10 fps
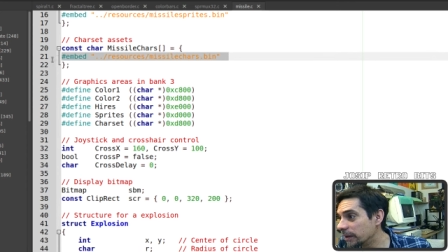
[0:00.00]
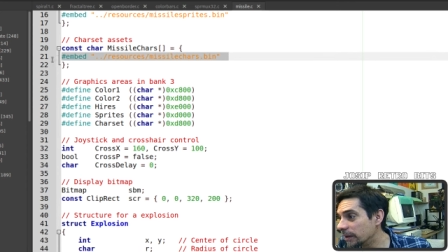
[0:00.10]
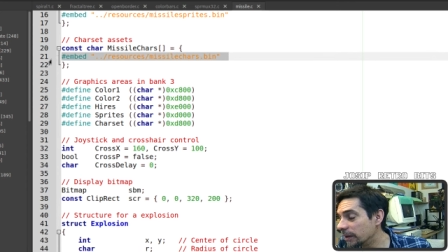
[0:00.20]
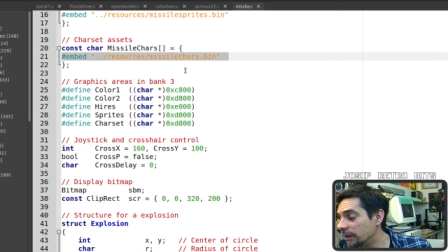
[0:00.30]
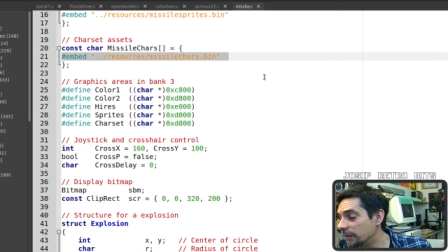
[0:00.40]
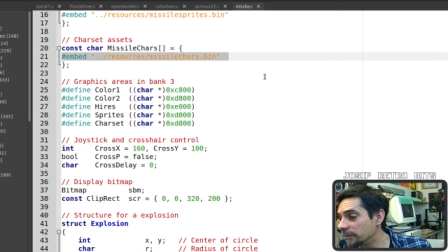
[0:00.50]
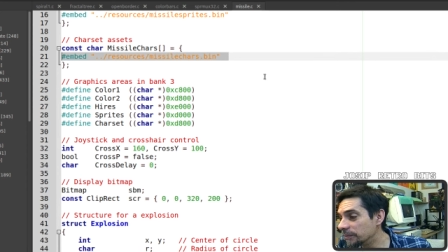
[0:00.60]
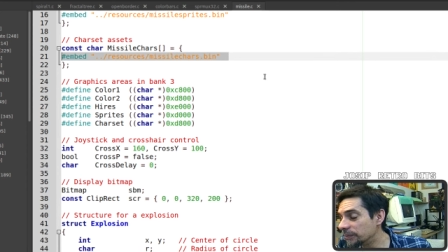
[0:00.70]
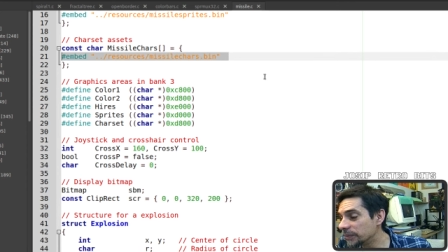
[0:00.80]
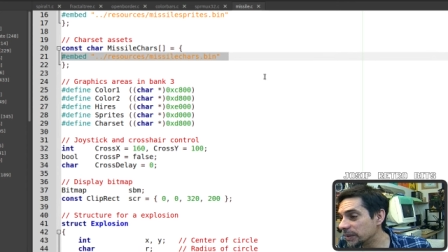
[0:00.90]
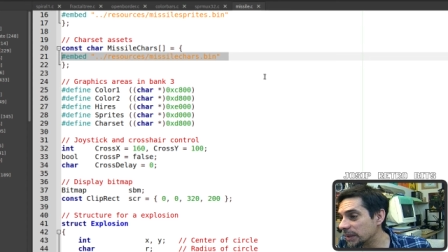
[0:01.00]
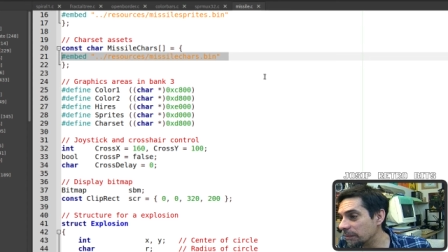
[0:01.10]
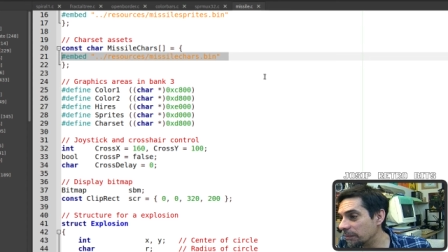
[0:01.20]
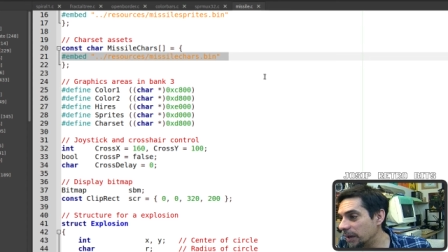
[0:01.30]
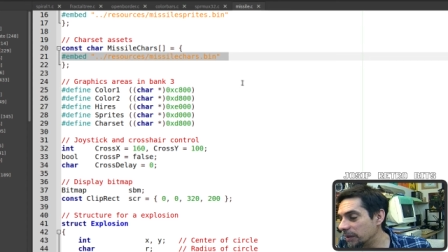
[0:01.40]
um,
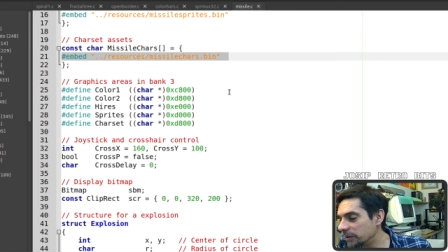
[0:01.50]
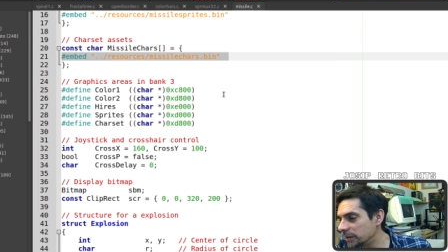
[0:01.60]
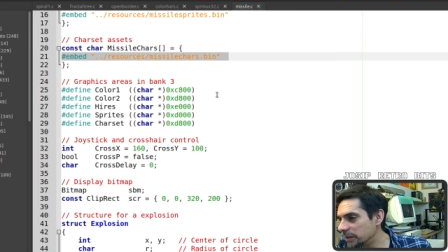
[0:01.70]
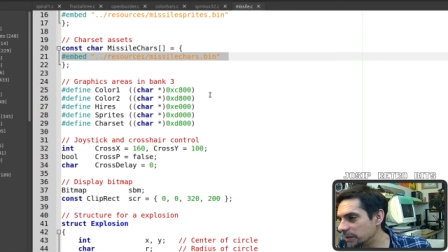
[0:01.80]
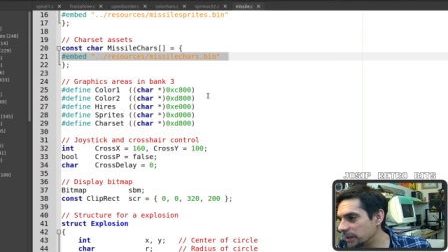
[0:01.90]
some binaries.